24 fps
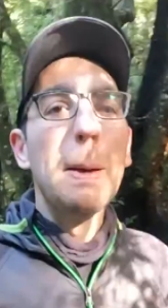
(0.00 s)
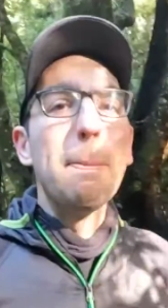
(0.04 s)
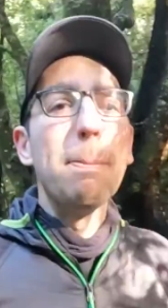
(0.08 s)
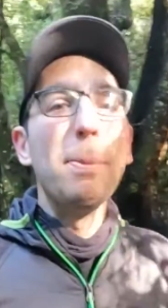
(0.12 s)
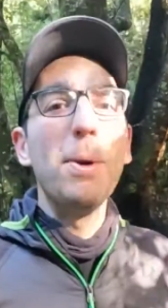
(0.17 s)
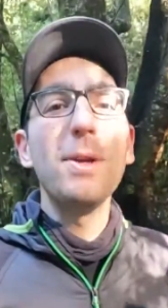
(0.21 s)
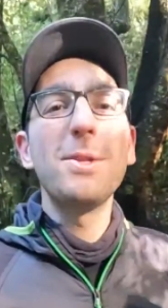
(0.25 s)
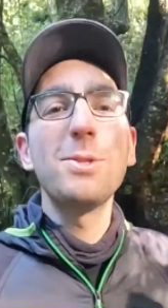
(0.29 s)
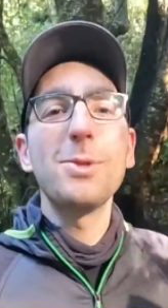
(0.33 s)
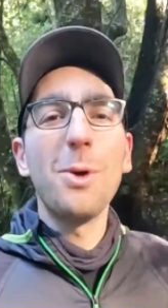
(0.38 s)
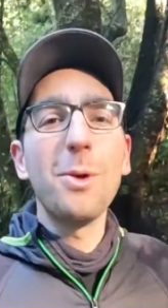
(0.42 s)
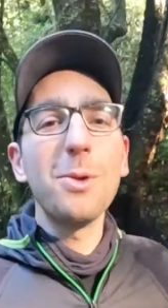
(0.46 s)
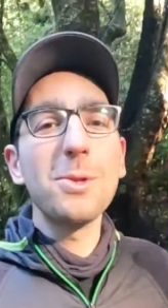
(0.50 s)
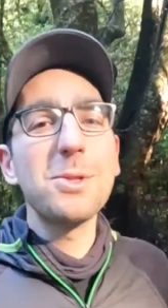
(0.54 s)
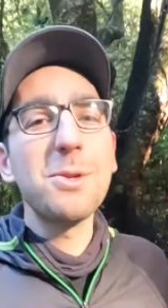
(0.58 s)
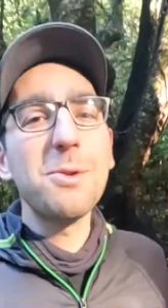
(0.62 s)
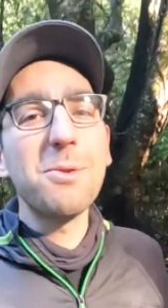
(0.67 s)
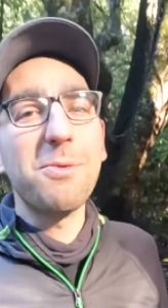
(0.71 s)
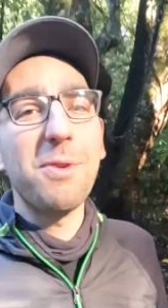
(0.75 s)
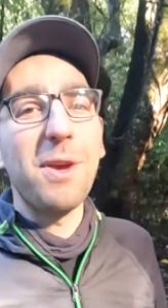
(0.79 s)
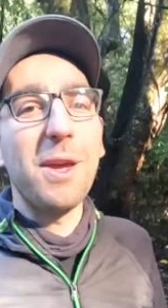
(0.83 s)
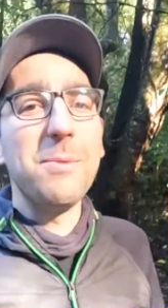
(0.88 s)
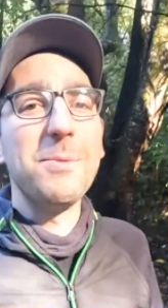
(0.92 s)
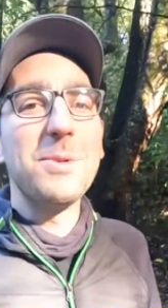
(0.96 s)
but it's also
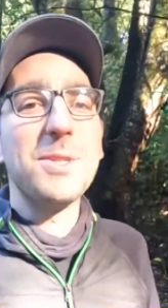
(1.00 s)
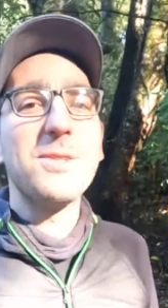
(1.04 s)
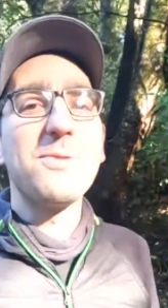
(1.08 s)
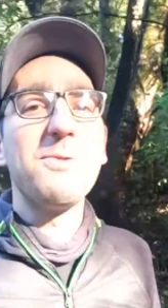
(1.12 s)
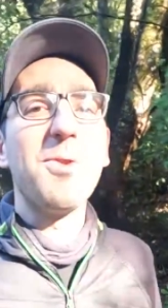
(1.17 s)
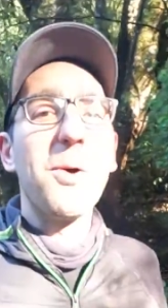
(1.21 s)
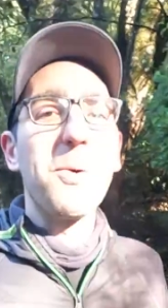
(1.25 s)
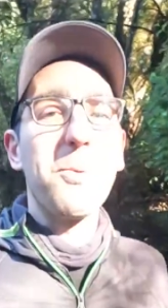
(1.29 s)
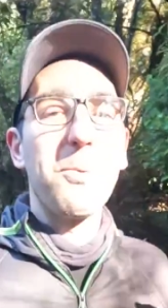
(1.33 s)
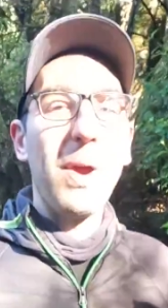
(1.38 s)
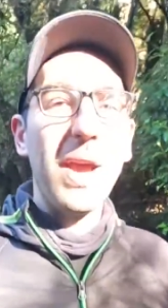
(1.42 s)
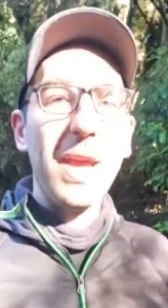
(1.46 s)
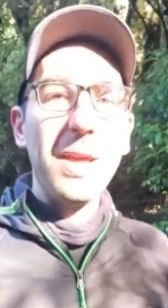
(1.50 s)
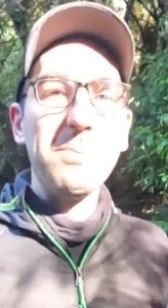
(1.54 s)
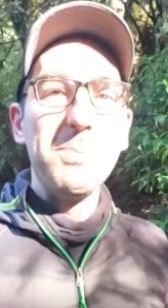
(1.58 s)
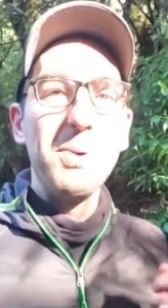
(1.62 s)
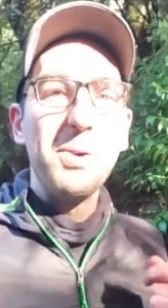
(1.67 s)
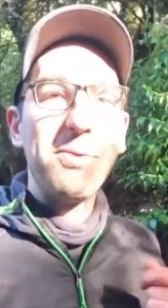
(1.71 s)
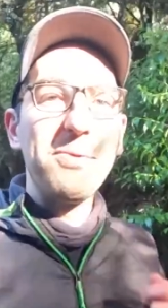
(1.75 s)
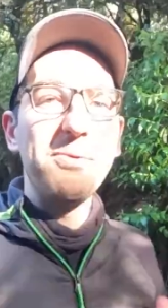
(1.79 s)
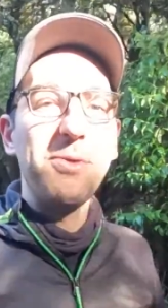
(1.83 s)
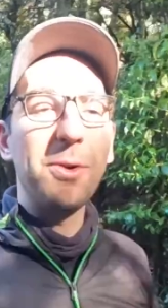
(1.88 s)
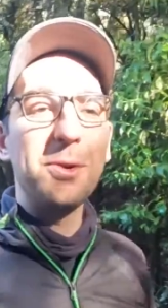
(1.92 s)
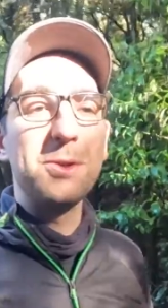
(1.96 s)
famous for Rainbow
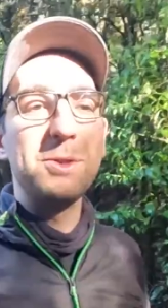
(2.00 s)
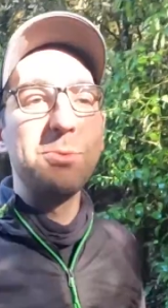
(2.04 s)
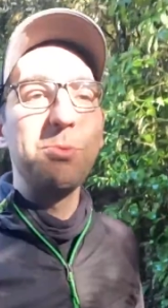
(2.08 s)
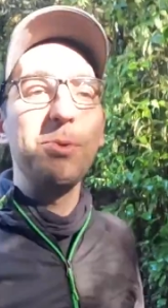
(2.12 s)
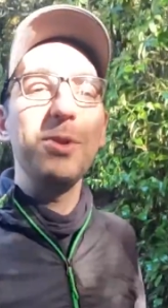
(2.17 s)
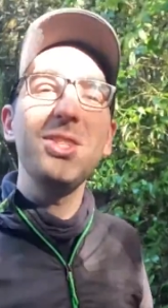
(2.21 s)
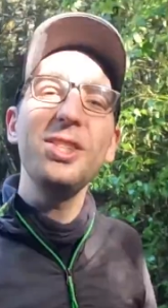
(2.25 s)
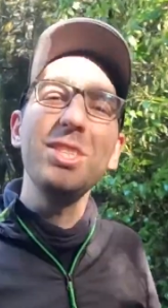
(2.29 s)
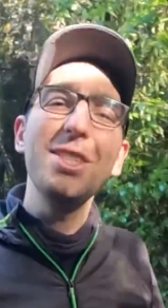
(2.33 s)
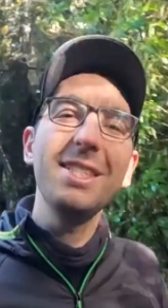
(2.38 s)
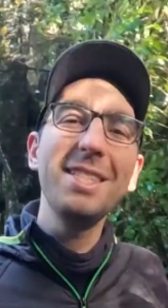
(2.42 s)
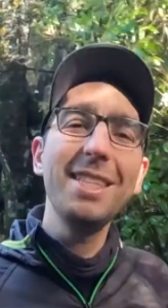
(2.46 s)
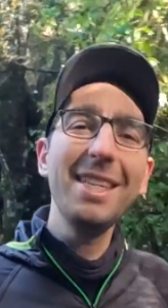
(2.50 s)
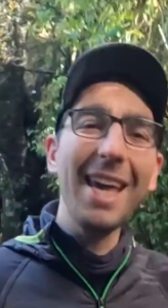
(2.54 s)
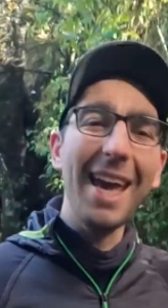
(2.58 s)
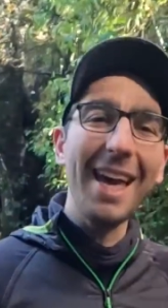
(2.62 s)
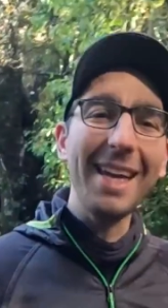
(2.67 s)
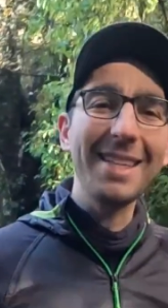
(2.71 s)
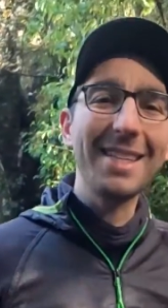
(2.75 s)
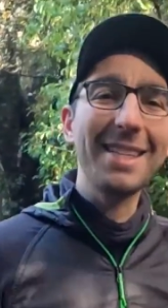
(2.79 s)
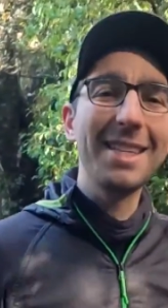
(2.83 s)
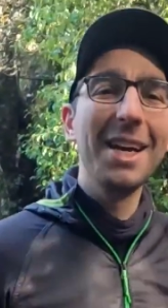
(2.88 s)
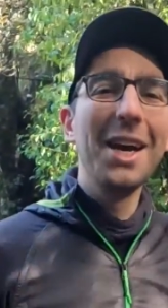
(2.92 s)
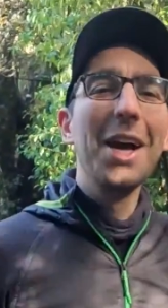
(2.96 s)
Falls, which is
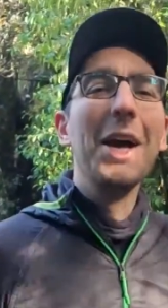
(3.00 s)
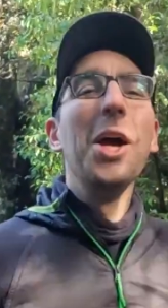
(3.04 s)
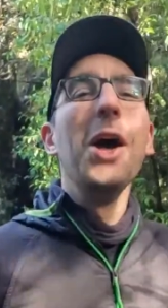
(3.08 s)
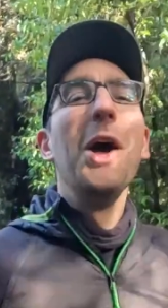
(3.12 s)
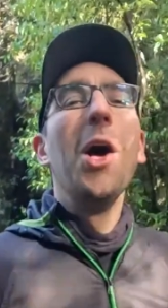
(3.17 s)
yet